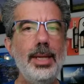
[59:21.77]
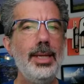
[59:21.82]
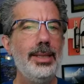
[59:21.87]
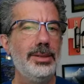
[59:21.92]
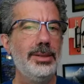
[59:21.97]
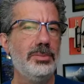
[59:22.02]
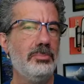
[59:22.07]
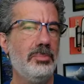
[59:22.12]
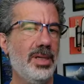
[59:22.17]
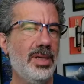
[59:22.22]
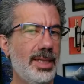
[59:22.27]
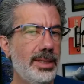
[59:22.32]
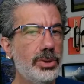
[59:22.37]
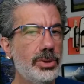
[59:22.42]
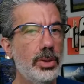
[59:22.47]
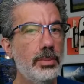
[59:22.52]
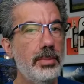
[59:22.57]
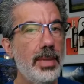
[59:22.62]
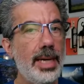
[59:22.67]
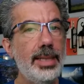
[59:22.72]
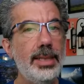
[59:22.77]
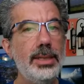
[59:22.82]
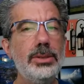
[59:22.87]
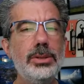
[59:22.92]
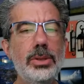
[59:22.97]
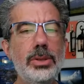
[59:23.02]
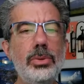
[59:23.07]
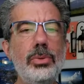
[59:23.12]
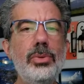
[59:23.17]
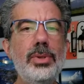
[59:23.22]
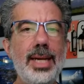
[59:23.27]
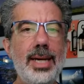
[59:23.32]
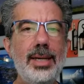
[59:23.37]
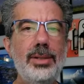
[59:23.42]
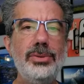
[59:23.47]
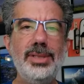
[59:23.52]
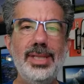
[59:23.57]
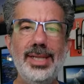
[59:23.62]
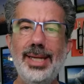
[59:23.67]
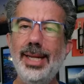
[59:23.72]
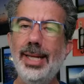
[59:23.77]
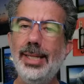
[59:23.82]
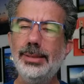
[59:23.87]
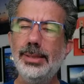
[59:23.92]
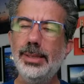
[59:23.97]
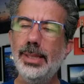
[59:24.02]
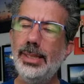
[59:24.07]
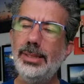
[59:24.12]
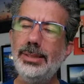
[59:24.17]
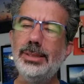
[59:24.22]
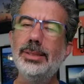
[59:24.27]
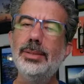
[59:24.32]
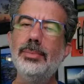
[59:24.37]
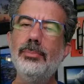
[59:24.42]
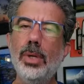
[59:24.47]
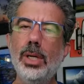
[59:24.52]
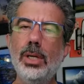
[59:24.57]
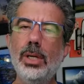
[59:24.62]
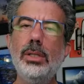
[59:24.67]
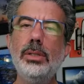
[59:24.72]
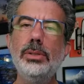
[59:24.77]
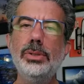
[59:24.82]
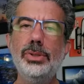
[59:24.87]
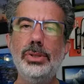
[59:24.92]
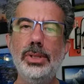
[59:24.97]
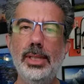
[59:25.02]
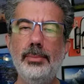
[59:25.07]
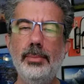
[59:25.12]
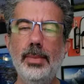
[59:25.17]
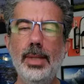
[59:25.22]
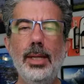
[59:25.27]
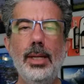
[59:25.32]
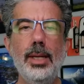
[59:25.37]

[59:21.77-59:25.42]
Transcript: It's plus or minus 2,000 guests. Nice small ship.